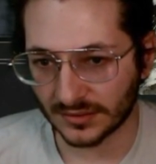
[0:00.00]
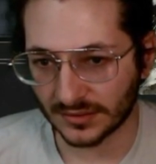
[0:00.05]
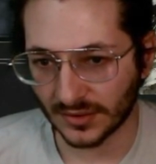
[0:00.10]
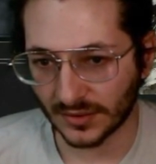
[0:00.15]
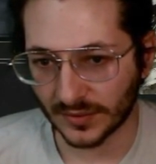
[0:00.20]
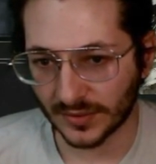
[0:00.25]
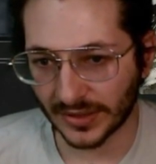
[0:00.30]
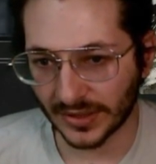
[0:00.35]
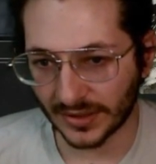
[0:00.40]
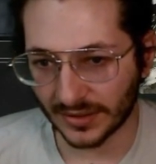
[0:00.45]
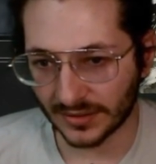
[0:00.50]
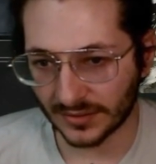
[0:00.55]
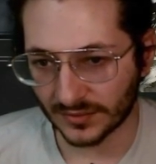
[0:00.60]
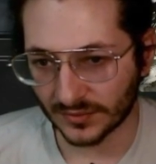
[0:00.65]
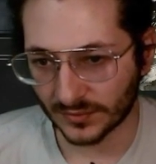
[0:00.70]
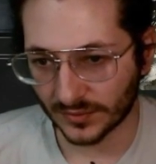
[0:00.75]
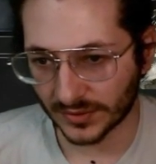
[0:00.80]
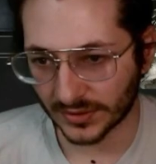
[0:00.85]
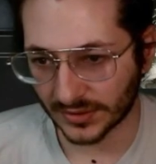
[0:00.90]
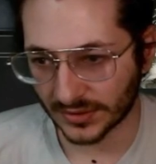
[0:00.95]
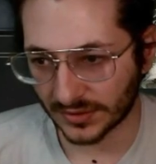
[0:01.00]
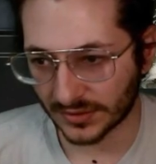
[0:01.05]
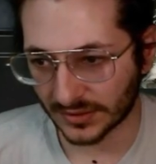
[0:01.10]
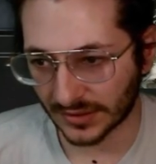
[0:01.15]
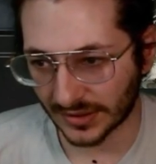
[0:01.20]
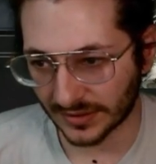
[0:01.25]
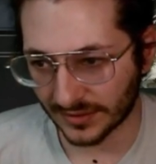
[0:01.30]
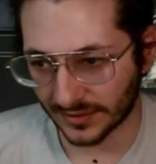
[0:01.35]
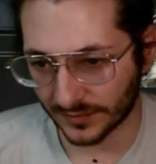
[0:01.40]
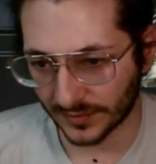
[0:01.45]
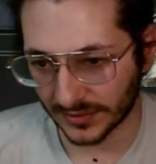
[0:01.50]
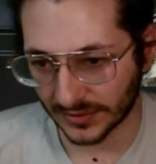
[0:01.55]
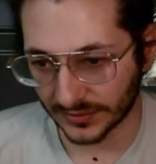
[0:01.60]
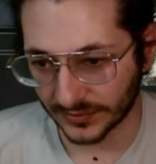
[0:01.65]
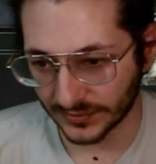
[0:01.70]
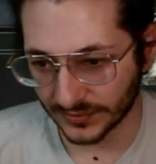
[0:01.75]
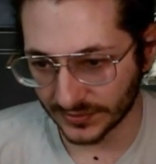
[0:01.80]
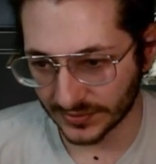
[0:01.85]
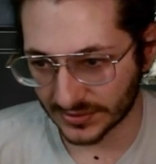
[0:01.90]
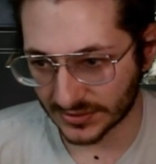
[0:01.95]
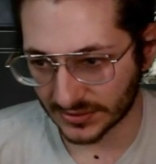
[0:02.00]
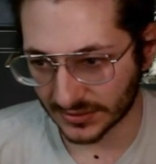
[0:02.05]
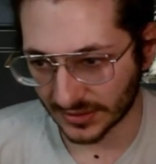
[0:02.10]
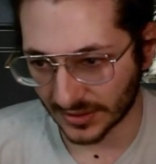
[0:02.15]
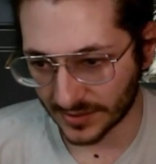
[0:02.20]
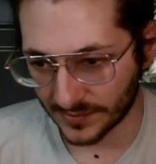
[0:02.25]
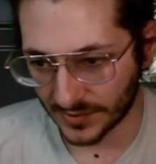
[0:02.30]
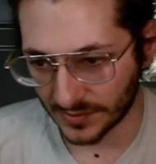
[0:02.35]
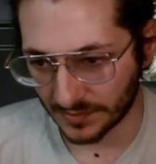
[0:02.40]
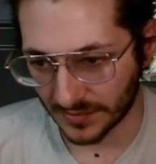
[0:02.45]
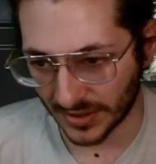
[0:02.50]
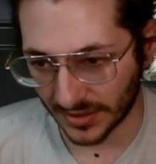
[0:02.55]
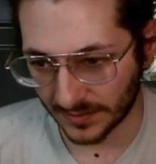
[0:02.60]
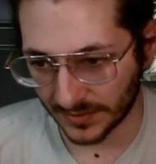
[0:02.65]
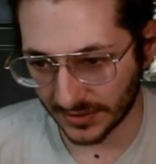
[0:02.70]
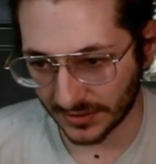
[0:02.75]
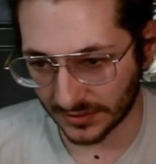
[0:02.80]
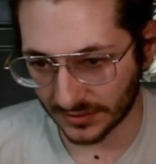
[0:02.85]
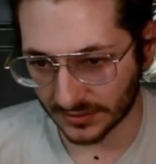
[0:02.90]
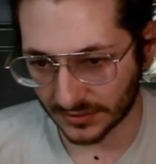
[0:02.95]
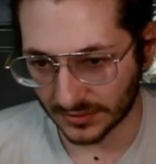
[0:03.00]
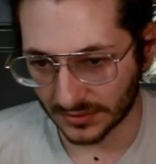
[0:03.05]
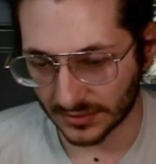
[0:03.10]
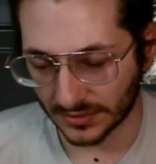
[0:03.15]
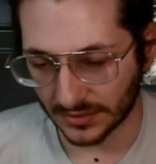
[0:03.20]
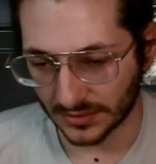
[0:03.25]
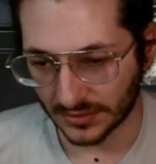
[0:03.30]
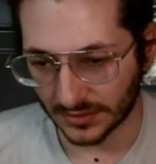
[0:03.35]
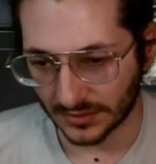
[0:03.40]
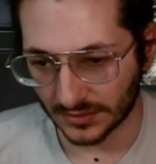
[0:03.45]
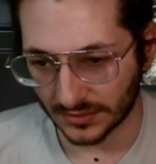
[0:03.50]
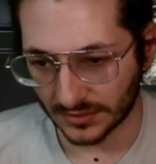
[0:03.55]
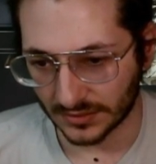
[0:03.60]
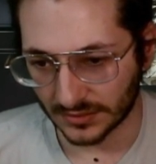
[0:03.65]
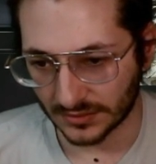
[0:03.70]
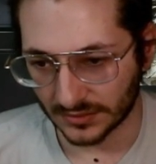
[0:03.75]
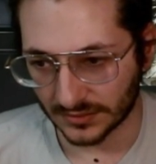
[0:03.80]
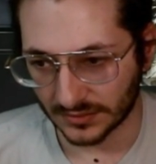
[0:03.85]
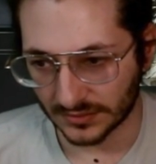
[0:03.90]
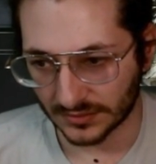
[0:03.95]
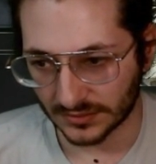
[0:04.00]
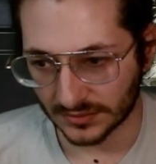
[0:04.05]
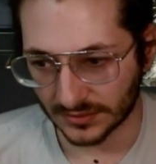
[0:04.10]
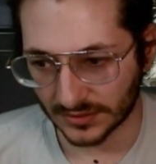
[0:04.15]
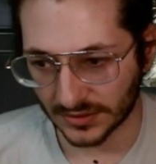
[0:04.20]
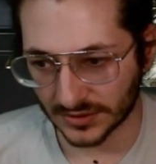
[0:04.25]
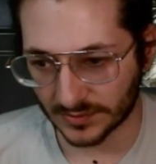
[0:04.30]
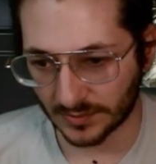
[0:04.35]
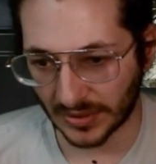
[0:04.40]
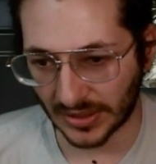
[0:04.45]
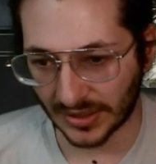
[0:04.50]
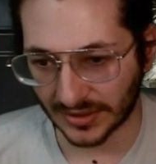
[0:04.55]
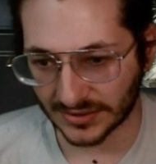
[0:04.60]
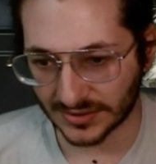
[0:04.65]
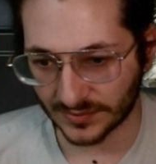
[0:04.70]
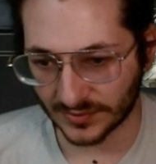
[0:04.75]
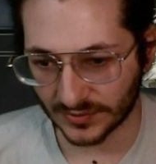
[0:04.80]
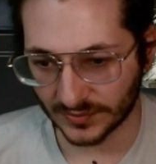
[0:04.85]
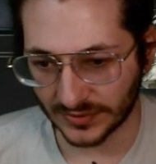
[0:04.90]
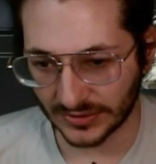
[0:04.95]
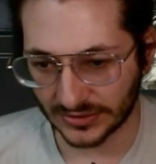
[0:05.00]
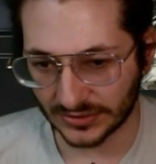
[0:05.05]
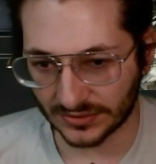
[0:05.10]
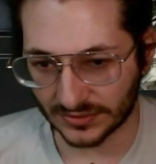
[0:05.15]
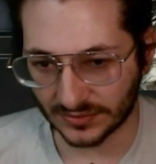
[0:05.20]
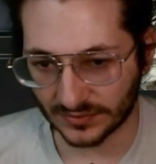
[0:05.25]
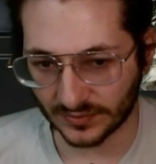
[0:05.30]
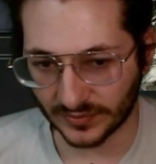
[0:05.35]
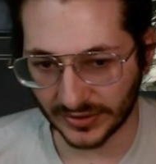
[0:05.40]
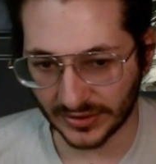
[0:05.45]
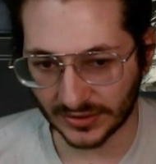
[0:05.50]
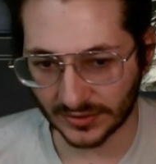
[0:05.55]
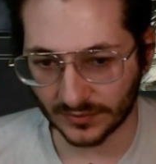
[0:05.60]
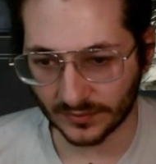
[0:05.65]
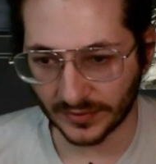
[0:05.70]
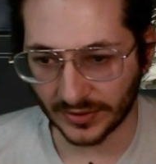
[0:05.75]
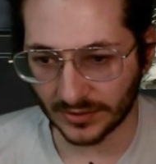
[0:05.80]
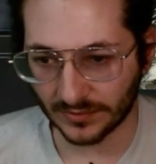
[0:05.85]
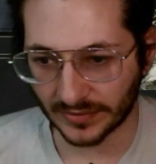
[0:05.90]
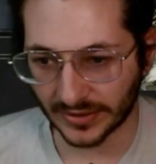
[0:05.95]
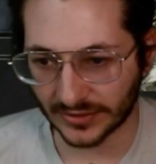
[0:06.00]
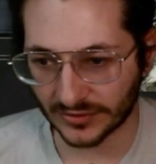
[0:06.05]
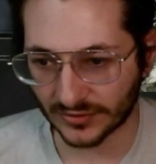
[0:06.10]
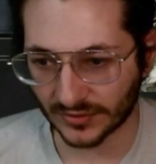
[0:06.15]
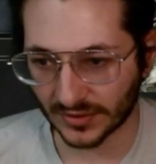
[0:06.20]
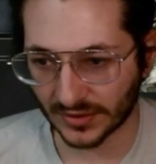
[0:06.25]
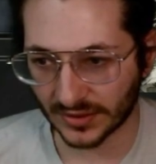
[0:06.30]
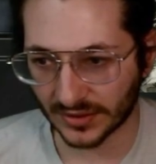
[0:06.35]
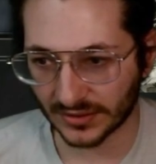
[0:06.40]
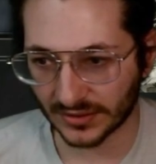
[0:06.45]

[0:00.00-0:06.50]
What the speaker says: okay, I think we lose. I mean, maybe. It's possible we could win by drawing a